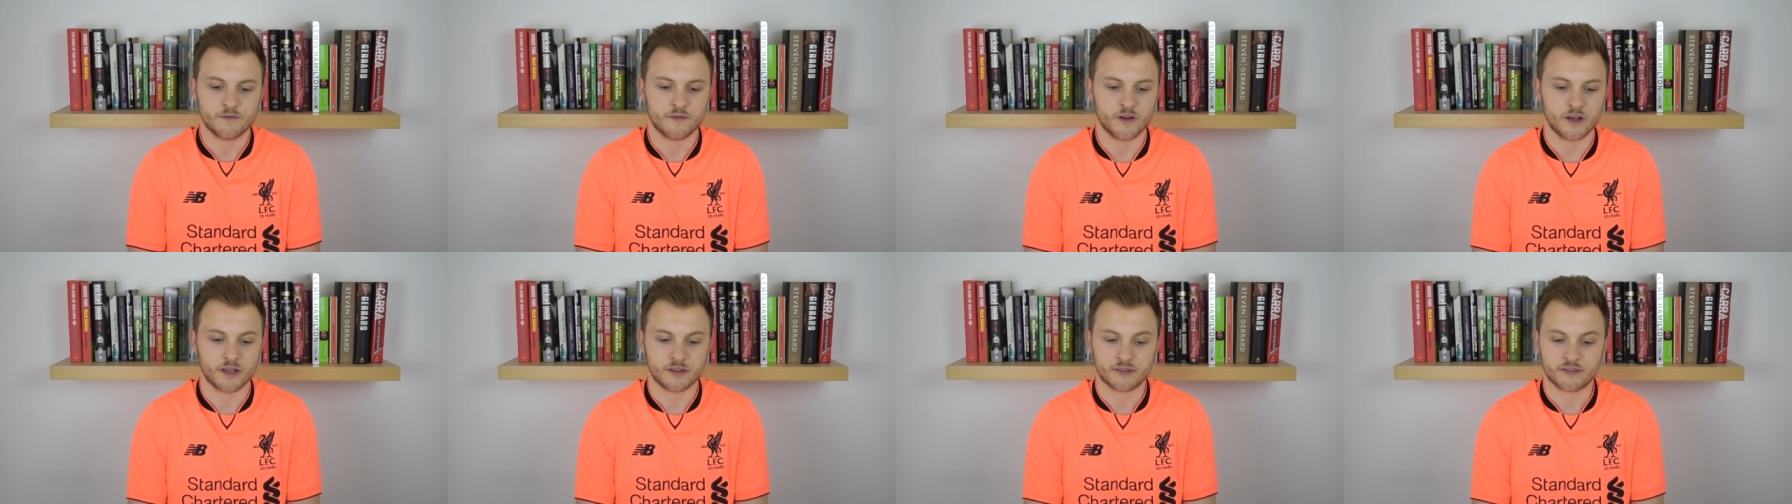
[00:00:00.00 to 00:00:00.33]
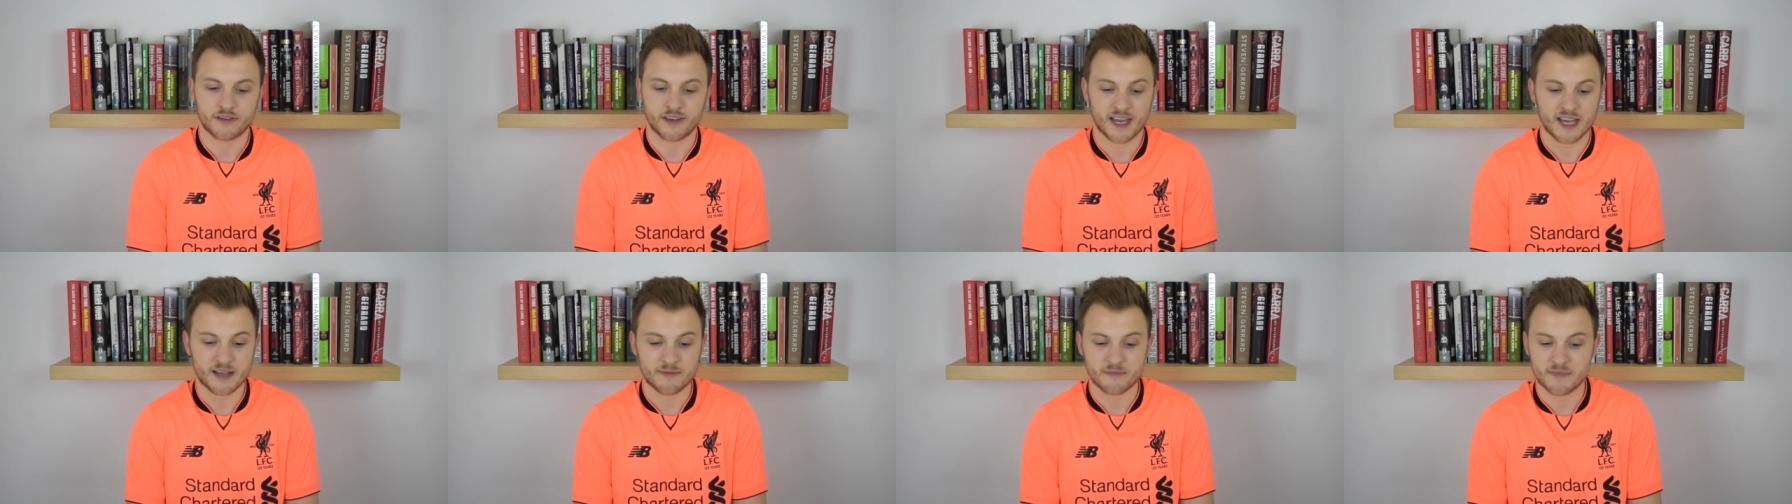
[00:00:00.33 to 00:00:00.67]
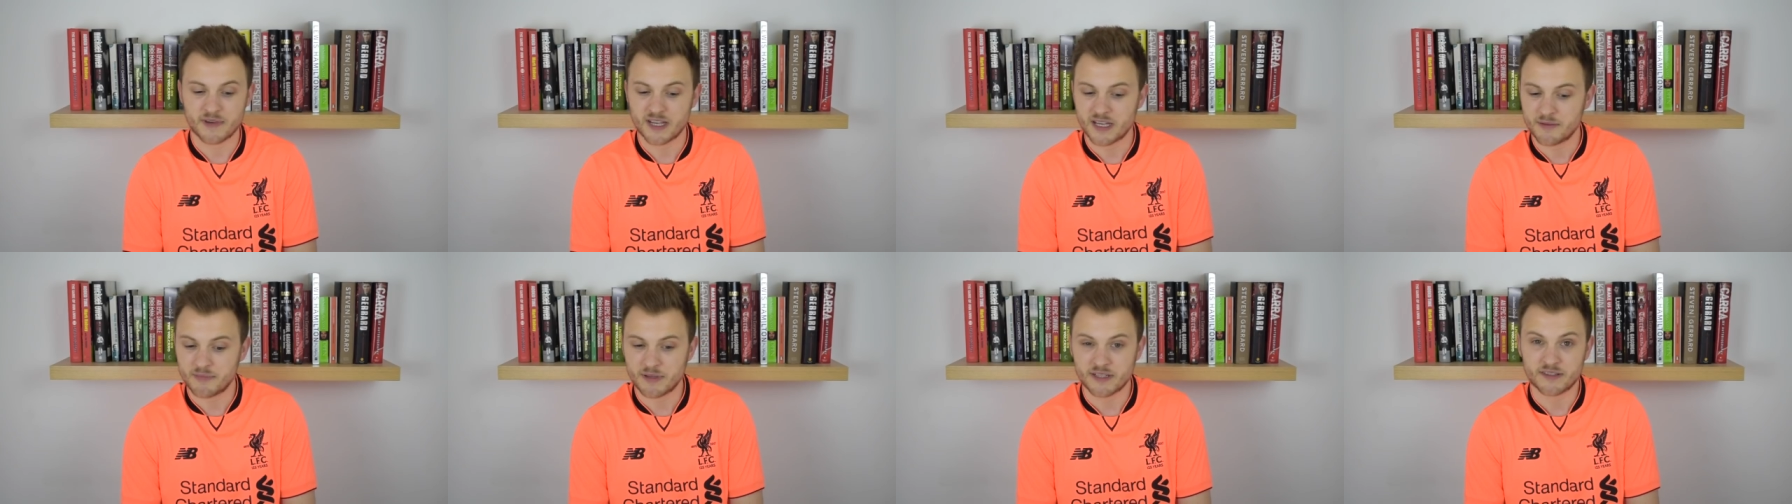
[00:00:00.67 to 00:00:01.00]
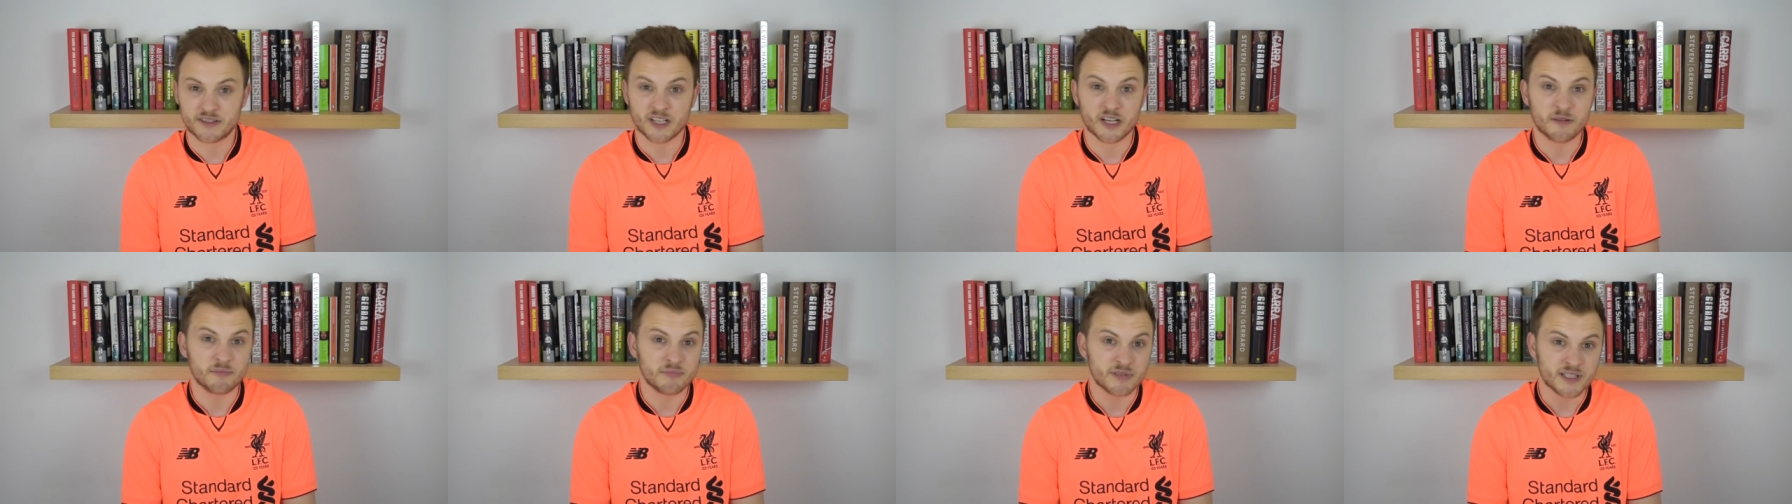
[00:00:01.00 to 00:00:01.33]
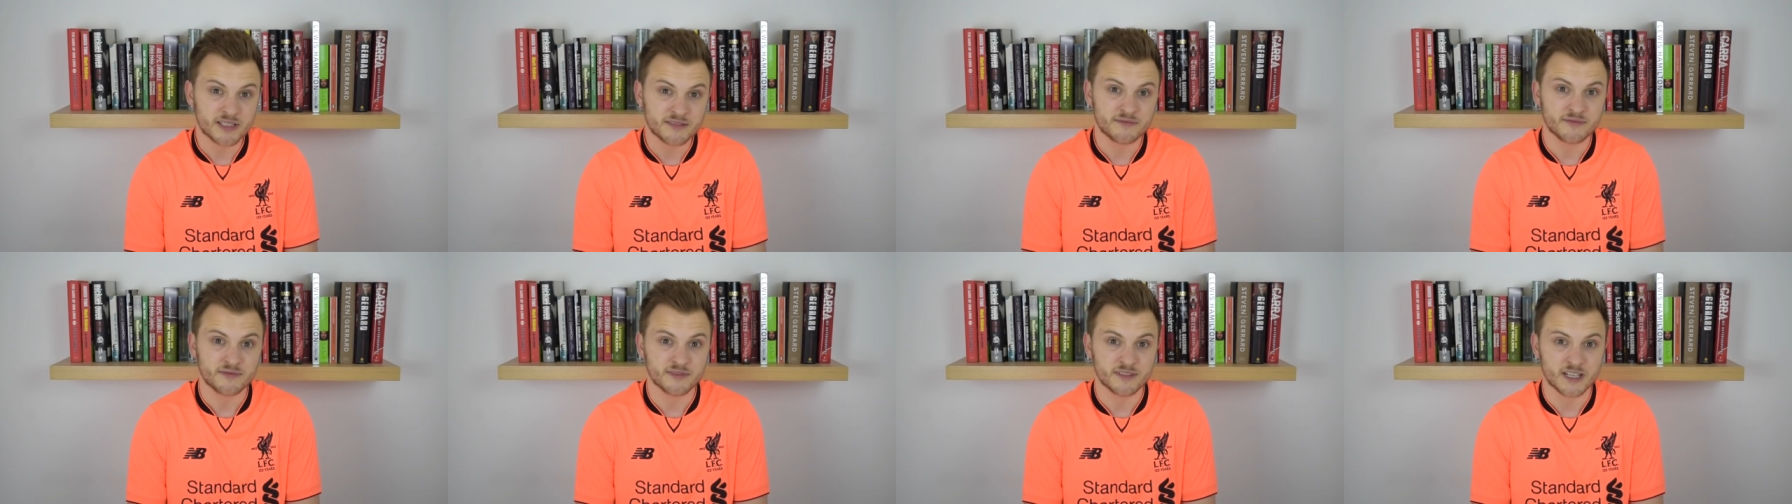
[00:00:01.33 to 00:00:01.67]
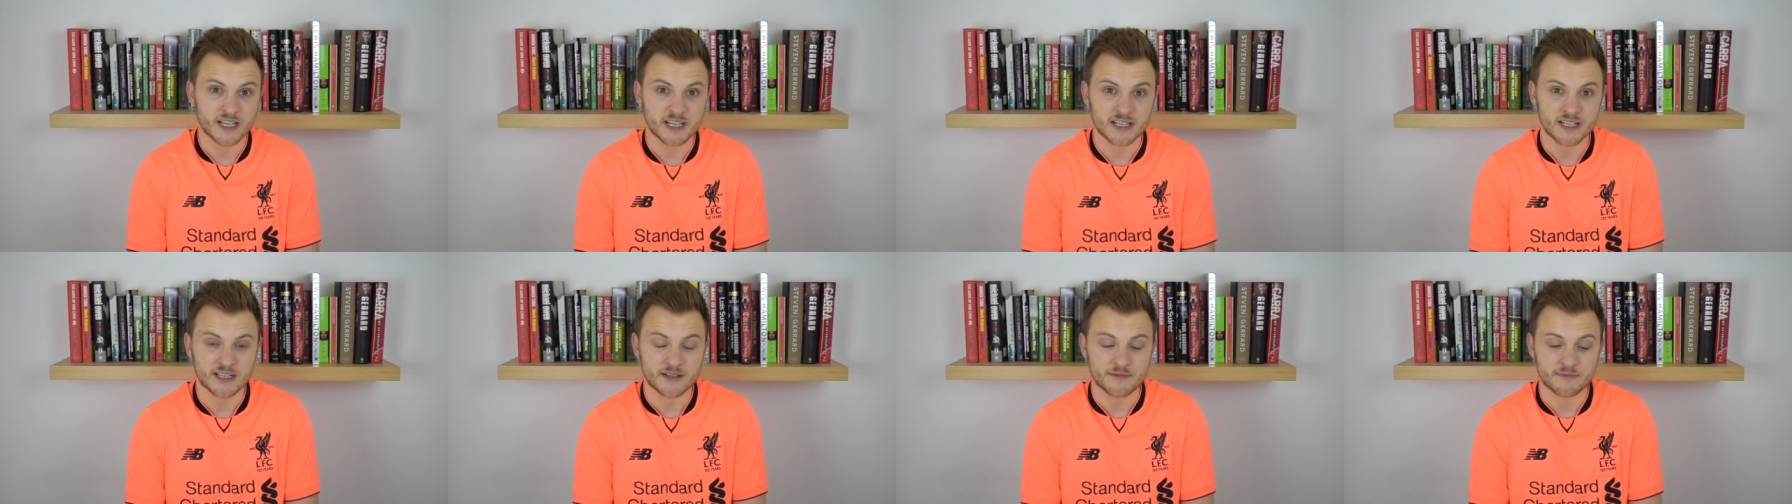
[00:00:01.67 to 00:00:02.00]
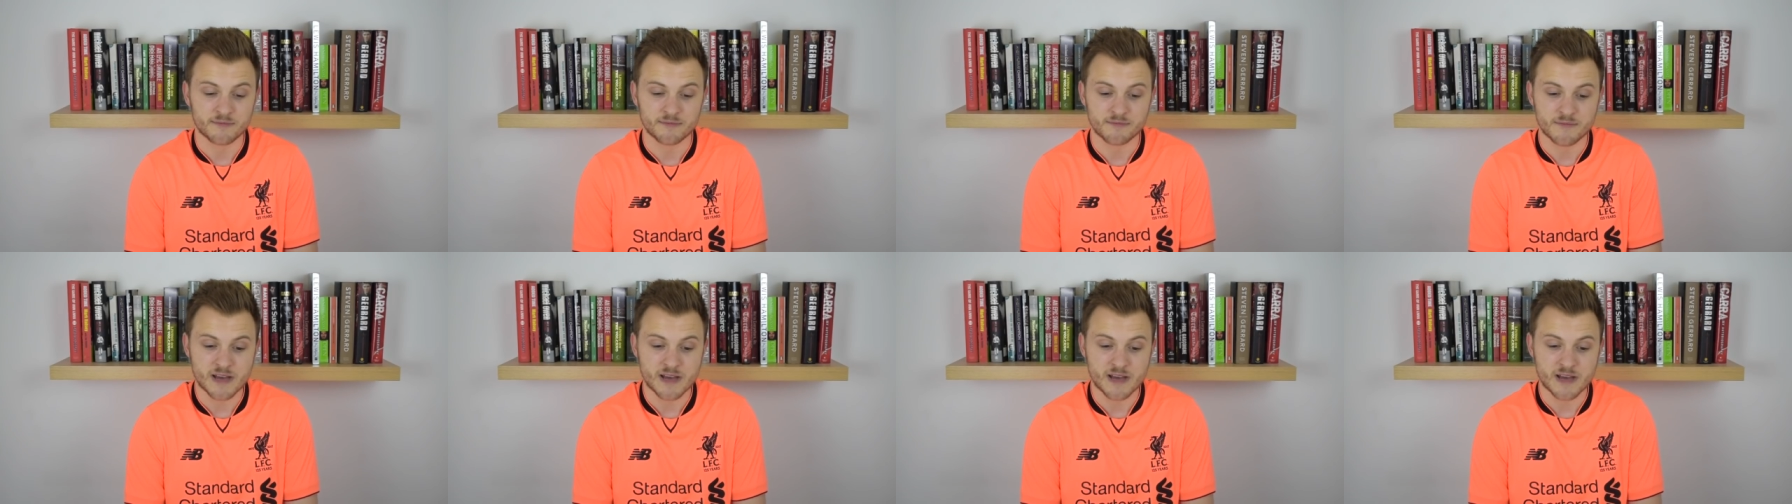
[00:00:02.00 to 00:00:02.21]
First game, maybe Dublin. Um,